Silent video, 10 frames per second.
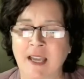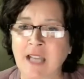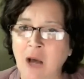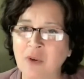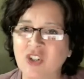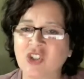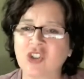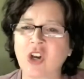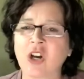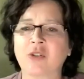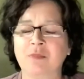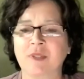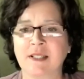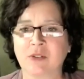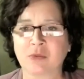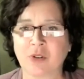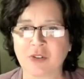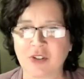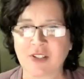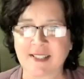It always shocked me to
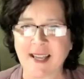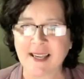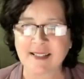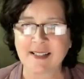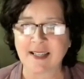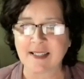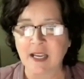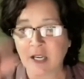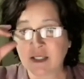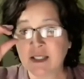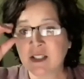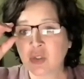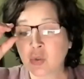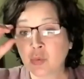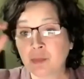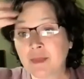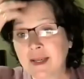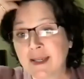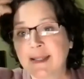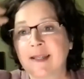understand that these new
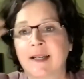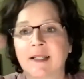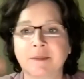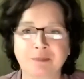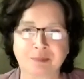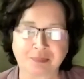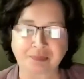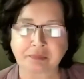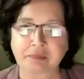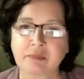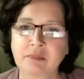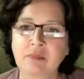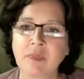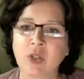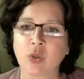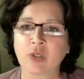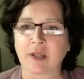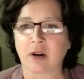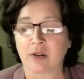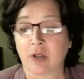media,
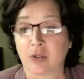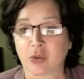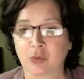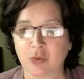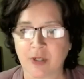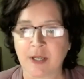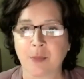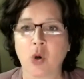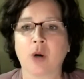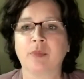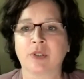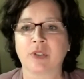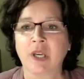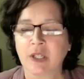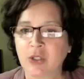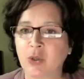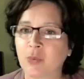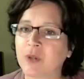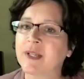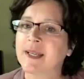that are not so new anymore, but,
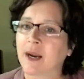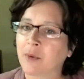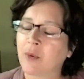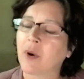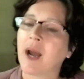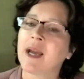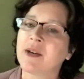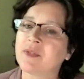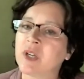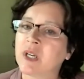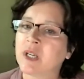when they arrived,